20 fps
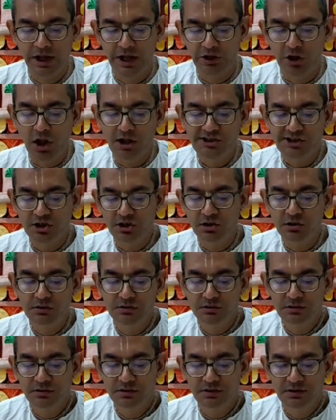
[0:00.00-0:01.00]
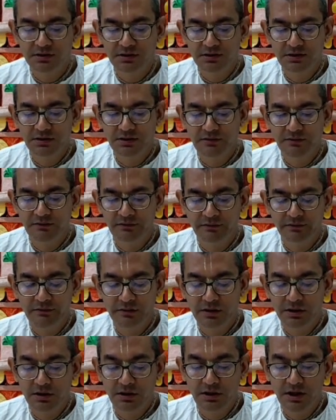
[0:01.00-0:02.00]
And also,
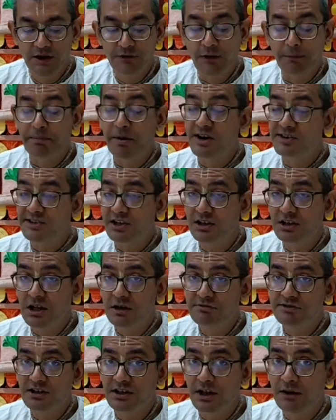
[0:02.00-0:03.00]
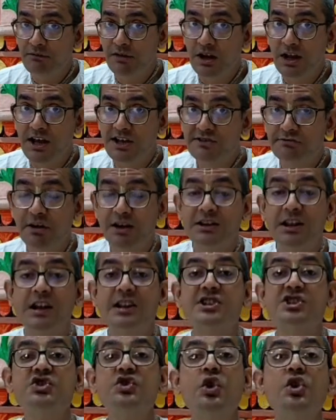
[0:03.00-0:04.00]
if a person lives in a village where
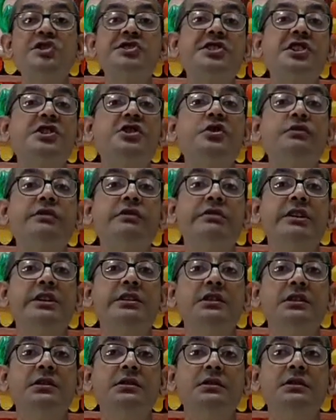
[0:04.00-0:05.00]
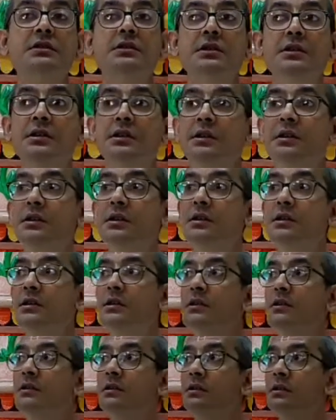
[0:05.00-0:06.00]
there is no study of the Veda,
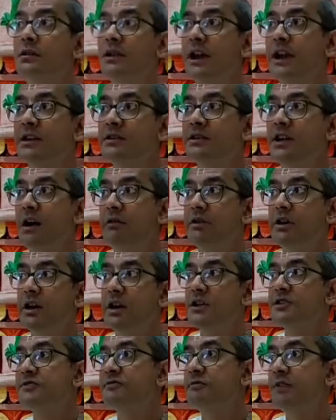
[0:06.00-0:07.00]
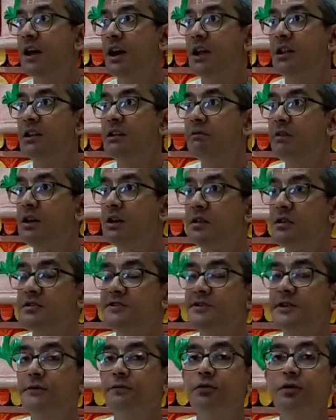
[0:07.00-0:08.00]
like nowadays we are living in
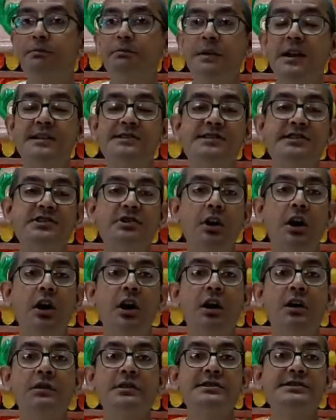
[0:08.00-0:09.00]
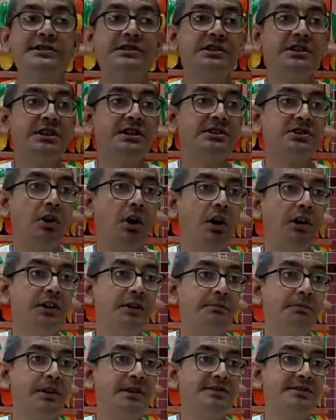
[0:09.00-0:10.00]
sinful places, all the cities, all
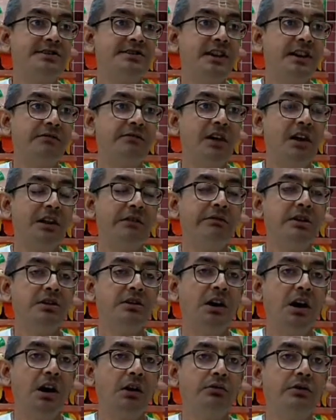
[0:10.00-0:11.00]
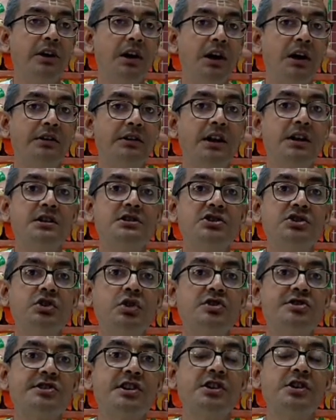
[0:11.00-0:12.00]
the places that we are living now, there is
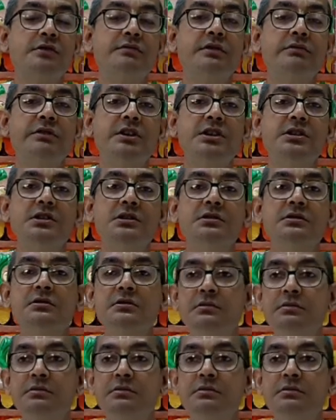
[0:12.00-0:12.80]
no study of the Veda.